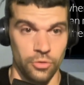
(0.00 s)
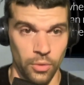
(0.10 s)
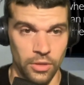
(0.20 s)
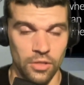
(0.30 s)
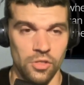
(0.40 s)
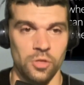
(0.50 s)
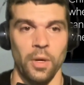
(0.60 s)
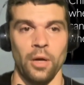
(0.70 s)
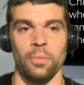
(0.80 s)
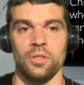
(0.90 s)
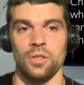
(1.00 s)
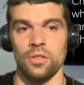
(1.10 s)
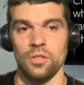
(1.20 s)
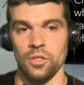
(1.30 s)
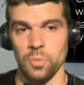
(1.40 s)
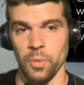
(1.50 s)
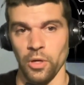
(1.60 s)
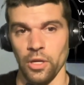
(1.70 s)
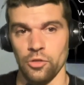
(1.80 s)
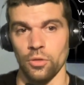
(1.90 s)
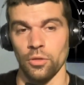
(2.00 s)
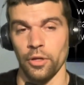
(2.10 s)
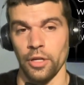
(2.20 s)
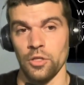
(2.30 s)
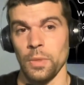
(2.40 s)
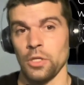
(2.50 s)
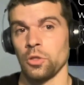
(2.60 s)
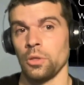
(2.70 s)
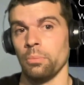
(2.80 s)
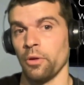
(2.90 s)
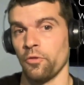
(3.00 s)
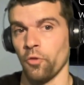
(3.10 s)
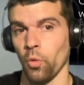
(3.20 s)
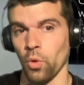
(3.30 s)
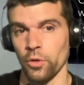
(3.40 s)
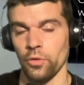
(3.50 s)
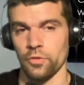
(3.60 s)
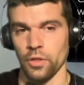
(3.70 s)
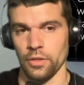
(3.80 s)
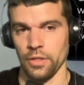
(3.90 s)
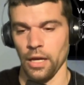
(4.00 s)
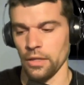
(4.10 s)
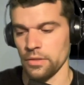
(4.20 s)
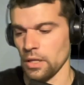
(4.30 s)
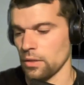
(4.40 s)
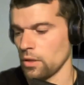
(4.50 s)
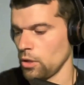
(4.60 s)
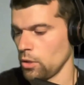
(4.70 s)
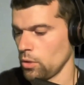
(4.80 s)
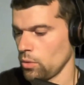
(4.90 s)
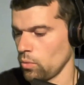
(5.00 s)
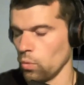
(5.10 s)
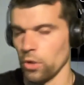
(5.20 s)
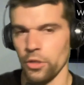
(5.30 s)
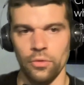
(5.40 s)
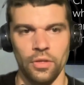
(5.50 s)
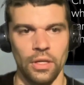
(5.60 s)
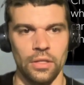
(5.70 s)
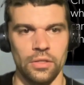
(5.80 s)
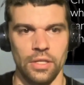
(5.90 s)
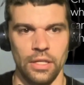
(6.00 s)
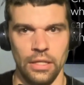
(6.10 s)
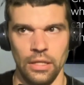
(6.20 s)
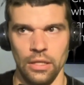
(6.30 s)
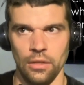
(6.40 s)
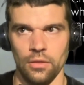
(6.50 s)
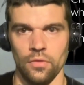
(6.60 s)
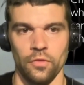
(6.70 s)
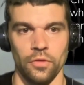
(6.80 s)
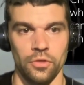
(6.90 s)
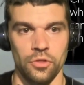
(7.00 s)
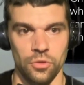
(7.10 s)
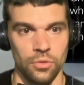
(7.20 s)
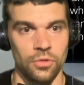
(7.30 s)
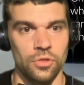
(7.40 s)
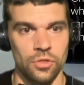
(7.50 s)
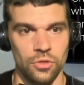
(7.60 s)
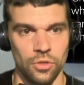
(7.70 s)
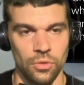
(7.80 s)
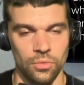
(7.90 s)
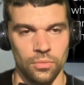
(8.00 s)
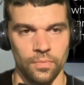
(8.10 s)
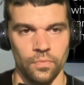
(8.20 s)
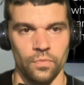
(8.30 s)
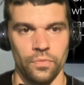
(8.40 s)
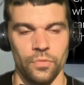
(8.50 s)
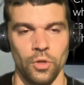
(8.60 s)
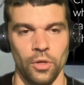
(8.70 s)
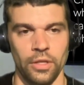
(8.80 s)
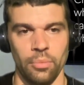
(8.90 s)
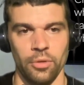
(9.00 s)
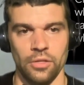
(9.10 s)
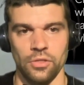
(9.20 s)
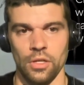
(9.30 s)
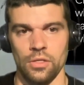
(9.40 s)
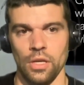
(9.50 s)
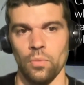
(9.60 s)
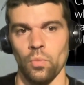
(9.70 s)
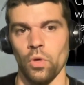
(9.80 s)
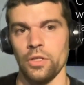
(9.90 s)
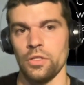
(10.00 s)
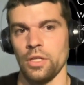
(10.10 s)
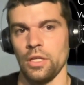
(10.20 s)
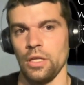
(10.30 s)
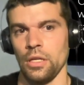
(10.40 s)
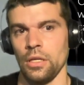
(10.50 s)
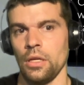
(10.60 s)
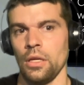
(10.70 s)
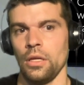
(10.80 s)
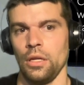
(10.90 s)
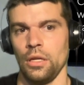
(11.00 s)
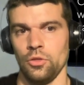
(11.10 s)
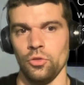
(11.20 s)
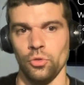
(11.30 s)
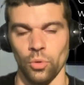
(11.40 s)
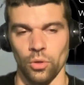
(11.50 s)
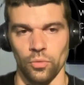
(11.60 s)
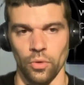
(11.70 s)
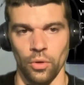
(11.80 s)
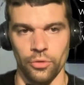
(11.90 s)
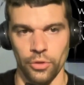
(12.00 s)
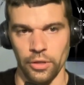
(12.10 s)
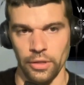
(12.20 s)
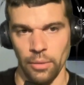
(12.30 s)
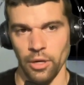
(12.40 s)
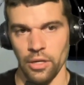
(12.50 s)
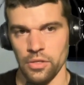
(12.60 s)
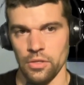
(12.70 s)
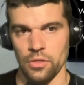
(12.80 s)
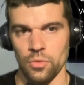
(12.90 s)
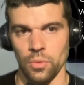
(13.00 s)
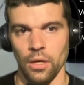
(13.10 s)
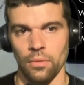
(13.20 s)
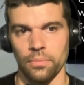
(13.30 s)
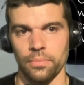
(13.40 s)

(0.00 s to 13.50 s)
doing these experiments and this experiential learning especially before you've taught the content what do you think is key for the students to do during that process and what is key in your role during that process as well